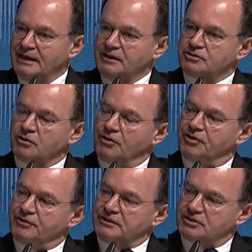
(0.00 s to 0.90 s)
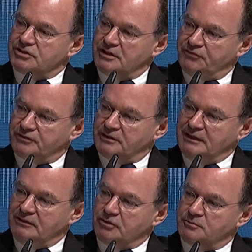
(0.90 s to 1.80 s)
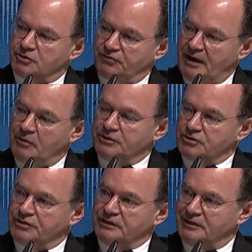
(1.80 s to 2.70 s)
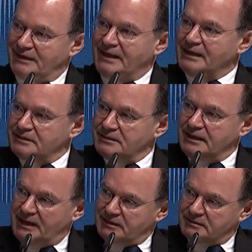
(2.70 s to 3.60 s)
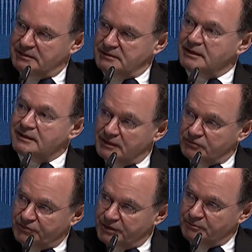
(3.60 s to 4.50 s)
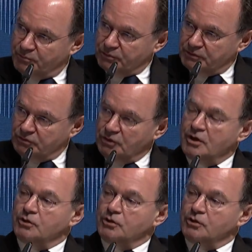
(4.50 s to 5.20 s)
So there is a shift in terms of how we treat the legacy assets, and that's very important,